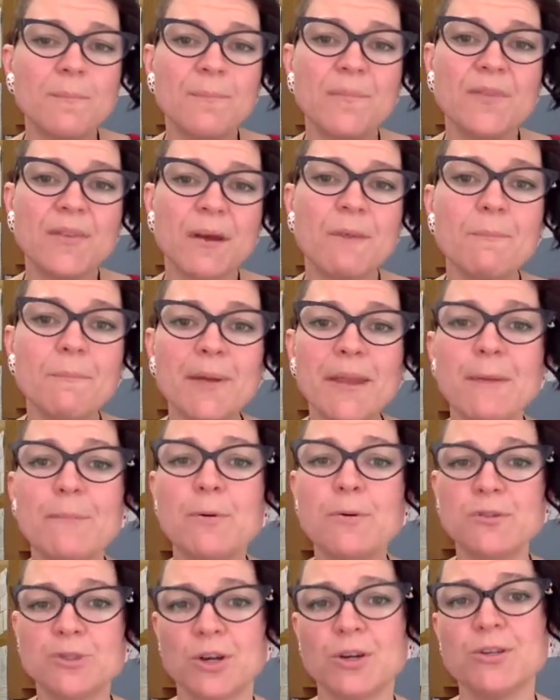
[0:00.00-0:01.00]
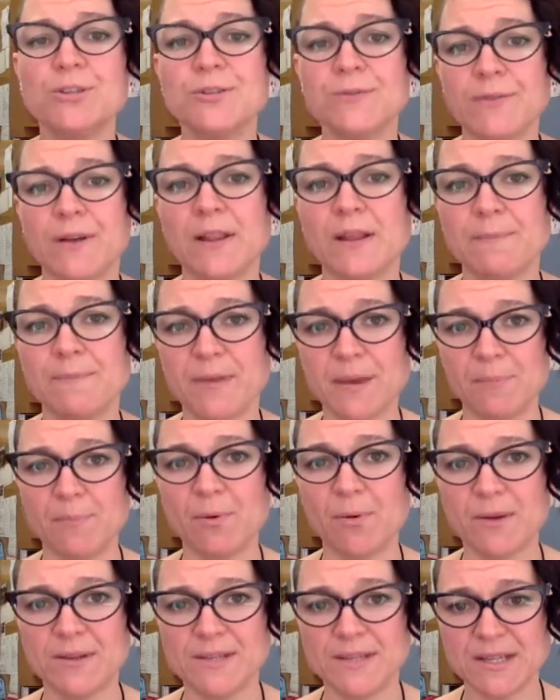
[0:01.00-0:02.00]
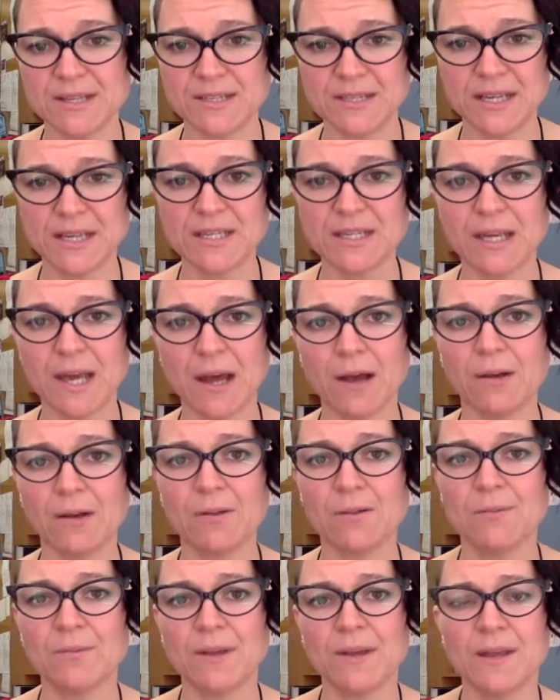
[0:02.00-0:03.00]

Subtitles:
Some people don't develop their points in detail.